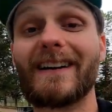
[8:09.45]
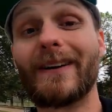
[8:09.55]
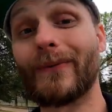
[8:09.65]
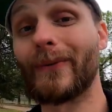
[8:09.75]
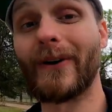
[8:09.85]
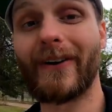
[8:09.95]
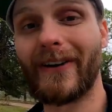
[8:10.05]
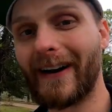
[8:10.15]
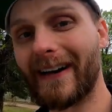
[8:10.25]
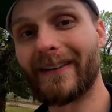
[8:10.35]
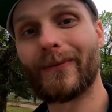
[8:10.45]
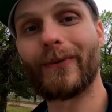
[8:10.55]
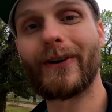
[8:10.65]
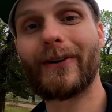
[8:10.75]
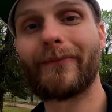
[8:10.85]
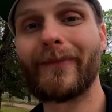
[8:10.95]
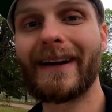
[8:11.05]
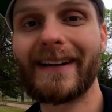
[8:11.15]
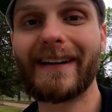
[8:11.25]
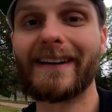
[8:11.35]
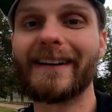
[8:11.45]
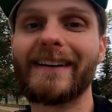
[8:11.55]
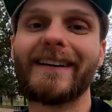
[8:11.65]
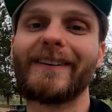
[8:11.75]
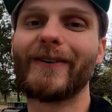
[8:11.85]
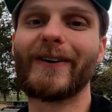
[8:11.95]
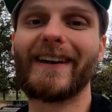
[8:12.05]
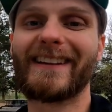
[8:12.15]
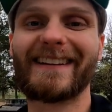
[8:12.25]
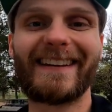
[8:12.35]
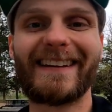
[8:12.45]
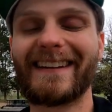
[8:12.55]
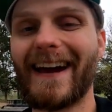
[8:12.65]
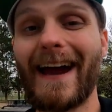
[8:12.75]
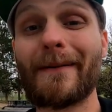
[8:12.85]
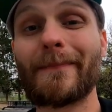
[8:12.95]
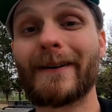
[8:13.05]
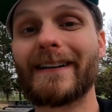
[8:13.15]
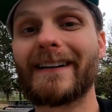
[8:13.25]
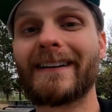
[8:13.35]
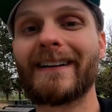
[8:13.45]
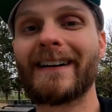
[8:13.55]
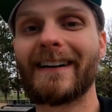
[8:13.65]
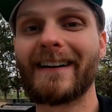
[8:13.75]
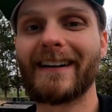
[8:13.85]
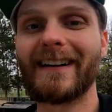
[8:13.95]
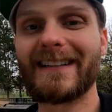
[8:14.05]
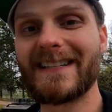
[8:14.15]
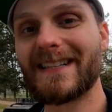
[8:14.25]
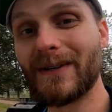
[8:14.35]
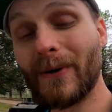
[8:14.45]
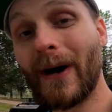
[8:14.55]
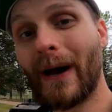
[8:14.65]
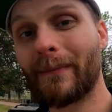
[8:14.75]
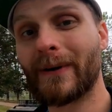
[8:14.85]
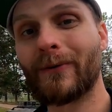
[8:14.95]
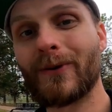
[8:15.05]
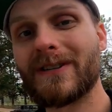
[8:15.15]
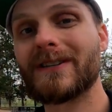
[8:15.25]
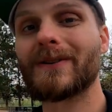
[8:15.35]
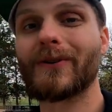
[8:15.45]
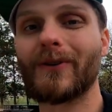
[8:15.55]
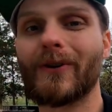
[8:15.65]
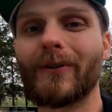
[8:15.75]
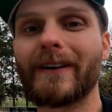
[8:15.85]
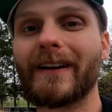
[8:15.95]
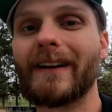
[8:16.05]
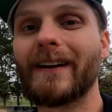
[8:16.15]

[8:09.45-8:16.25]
Here we are, guys. We're making it. It's, it's happening it's still happening. We're still growing.